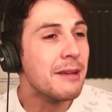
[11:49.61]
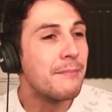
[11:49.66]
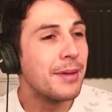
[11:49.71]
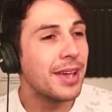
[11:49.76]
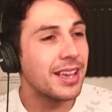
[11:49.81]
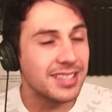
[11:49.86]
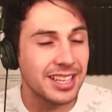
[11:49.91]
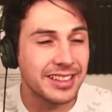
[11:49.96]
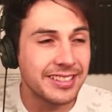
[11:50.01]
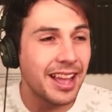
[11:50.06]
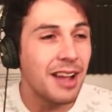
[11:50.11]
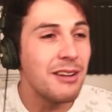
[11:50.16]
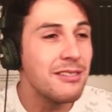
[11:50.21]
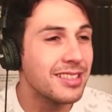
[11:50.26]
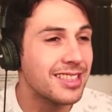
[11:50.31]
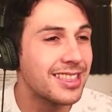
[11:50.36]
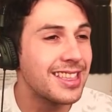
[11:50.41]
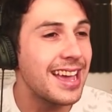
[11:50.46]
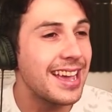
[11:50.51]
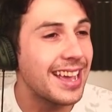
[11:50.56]
because I don't
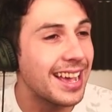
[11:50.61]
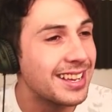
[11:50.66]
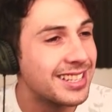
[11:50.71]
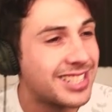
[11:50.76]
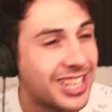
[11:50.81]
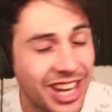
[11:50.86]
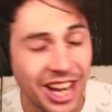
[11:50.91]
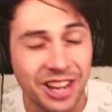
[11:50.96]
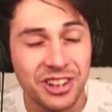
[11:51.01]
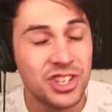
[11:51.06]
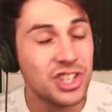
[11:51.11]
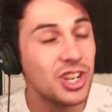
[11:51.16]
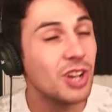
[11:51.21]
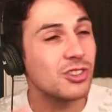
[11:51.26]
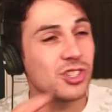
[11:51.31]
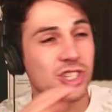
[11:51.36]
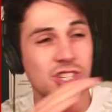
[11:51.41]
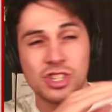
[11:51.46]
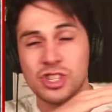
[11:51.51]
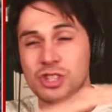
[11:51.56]
think
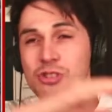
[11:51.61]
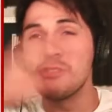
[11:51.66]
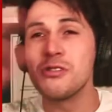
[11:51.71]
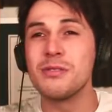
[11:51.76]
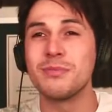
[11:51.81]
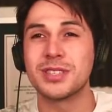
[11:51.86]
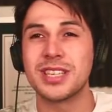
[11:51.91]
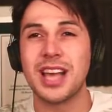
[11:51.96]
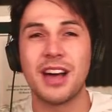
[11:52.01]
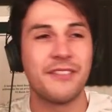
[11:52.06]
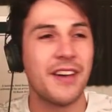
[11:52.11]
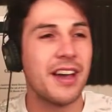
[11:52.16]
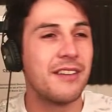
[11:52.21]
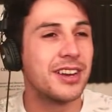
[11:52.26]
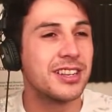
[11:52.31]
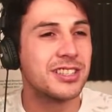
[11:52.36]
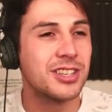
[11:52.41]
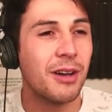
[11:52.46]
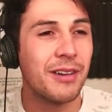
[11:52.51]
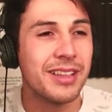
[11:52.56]
Josh just threw himself
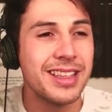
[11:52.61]
over the top.